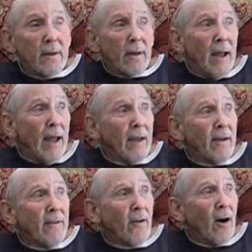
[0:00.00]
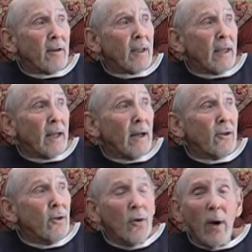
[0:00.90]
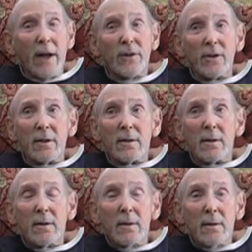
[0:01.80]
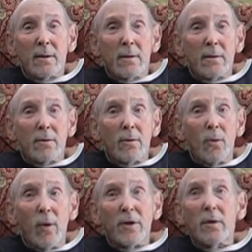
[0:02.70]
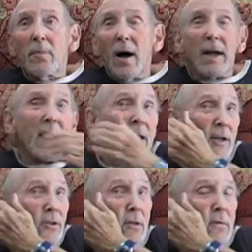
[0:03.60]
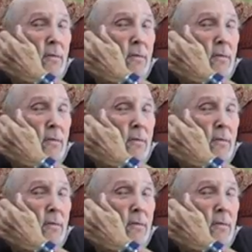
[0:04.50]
and it's hard to get a new agent when you're my age.